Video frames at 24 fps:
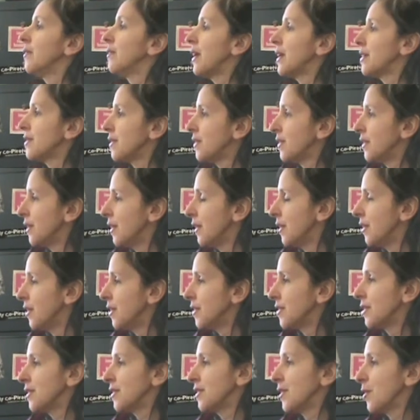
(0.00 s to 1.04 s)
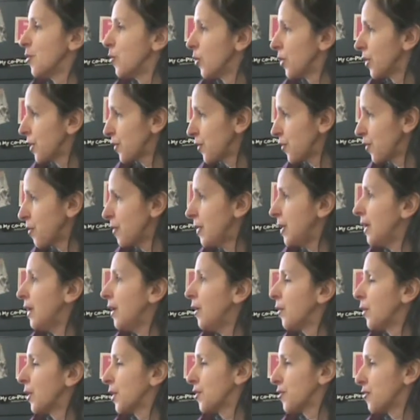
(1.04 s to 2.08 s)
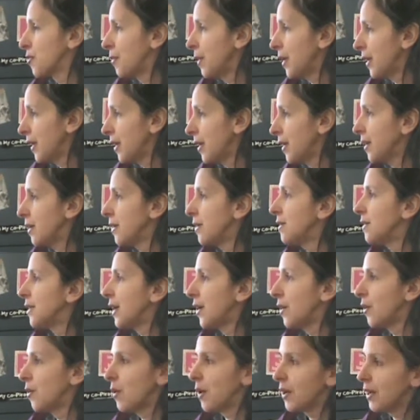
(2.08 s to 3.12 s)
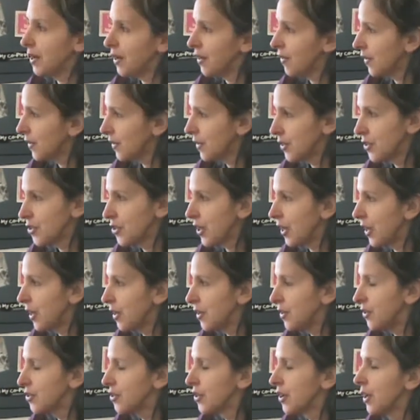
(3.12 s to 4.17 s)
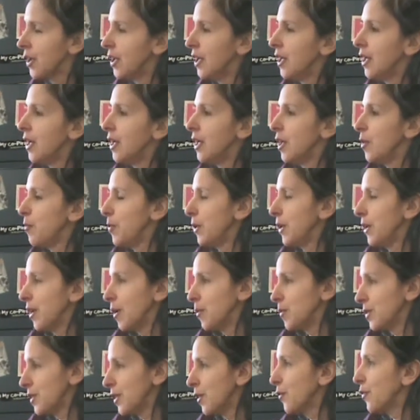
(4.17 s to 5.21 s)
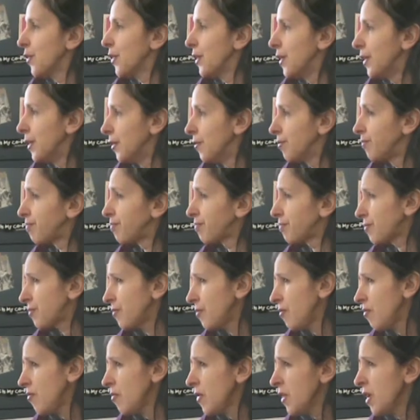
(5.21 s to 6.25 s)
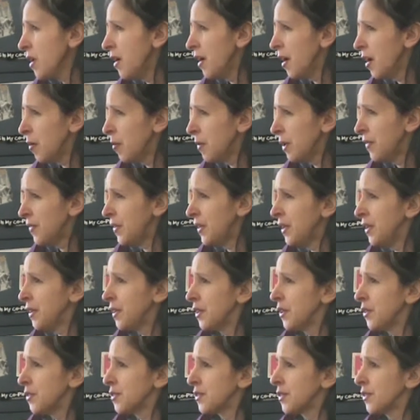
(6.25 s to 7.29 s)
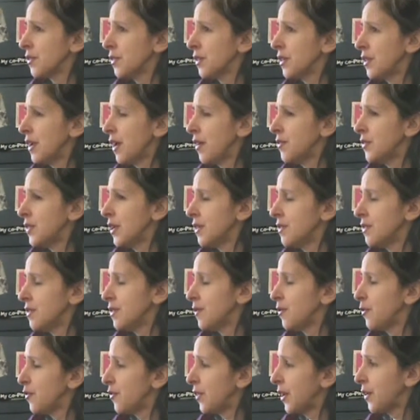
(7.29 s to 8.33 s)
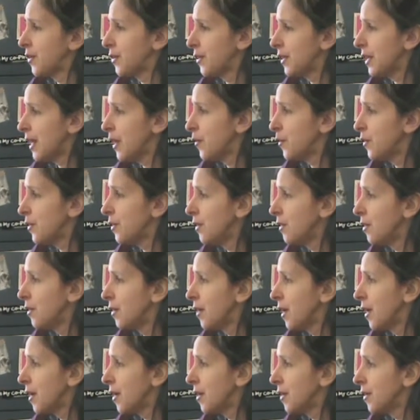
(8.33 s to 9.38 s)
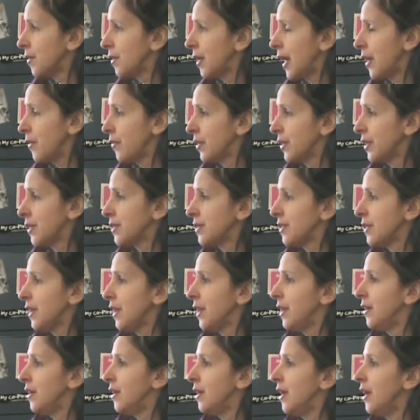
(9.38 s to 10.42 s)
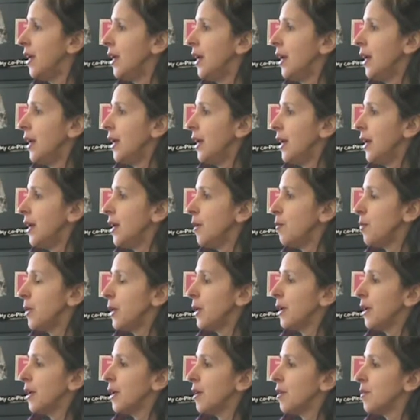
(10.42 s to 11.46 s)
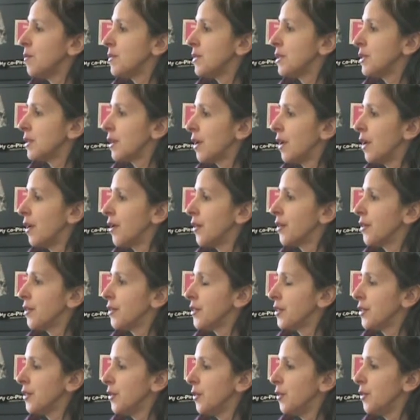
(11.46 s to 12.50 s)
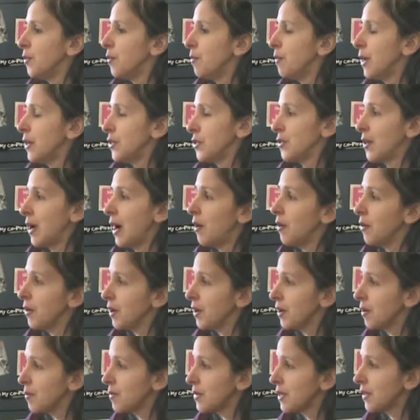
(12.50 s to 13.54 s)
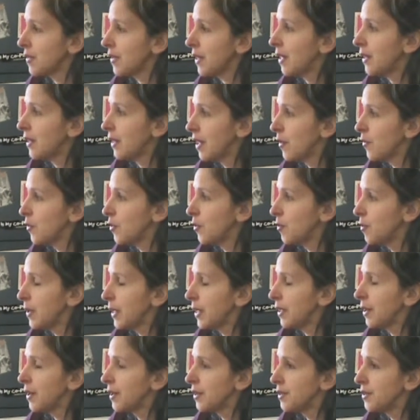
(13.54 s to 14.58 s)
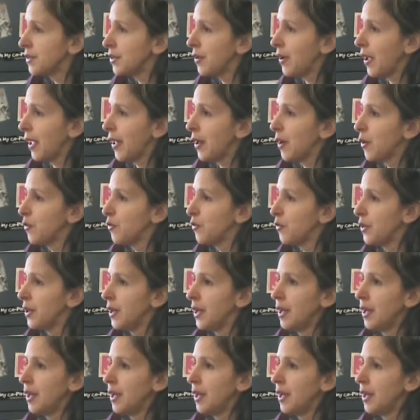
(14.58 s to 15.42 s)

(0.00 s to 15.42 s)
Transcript: invested in the system works for me, it works for my kids, I don't want anything to change, it becomes difficult. I think, certainly I've done some federal level advocacy, and it becomes harder to measure outcomes at that level because you have